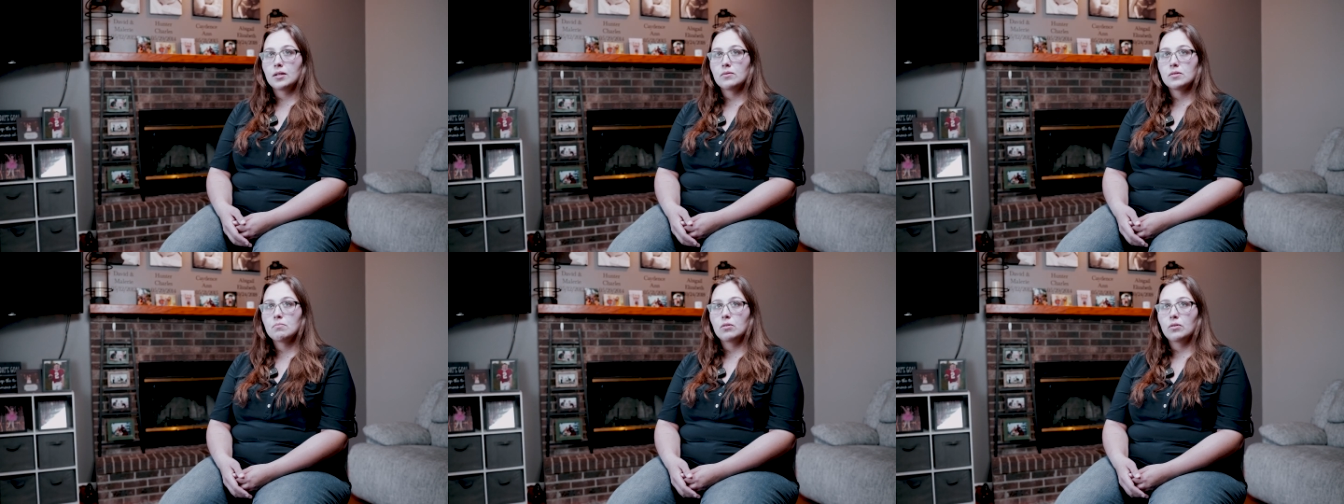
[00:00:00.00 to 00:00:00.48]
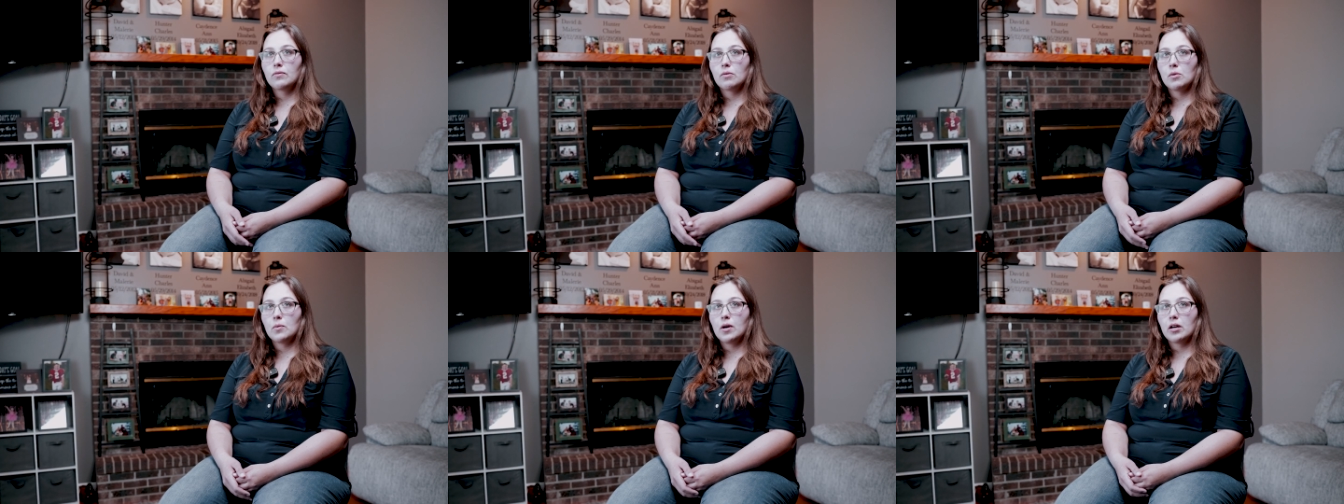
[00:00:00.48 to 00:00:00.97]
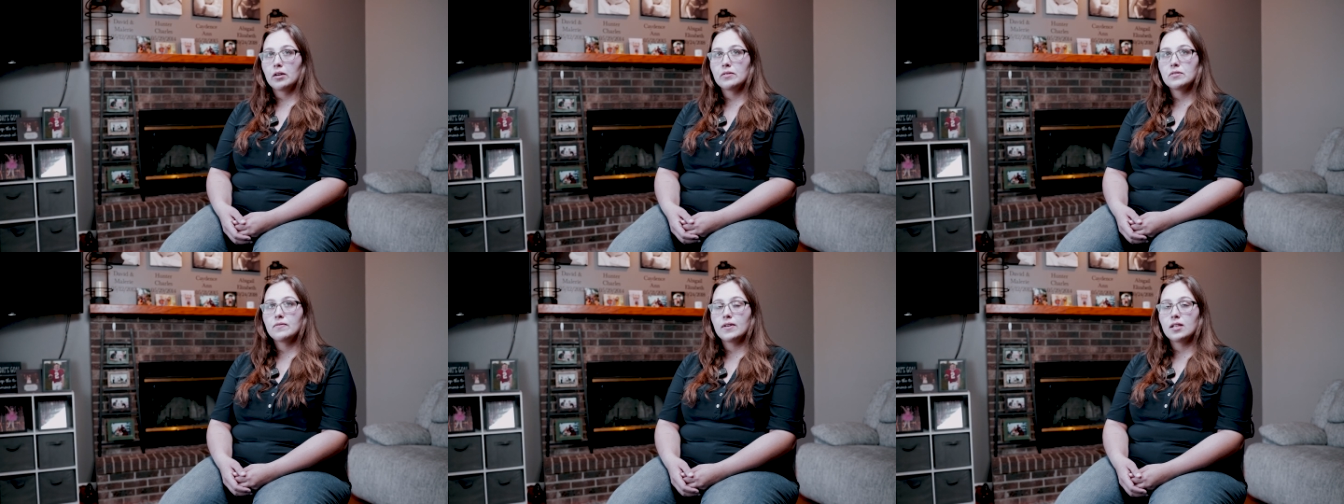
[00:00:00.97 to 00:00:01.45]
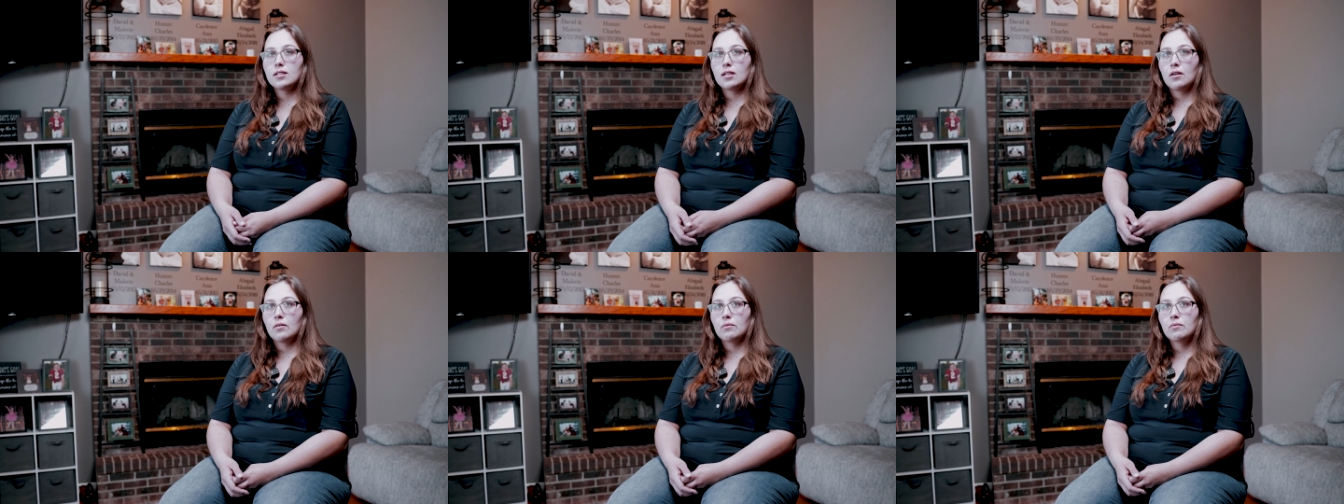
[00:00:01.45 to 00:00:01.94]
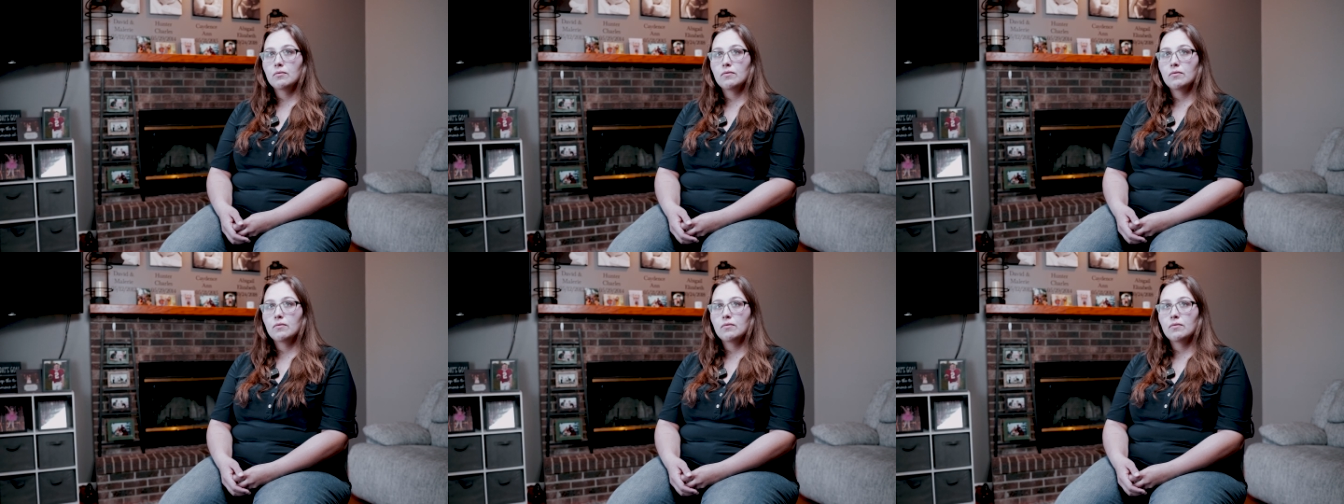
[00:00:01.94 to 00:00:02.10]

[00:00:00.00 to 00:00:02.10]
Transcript: he was pulled from the water. He was face down.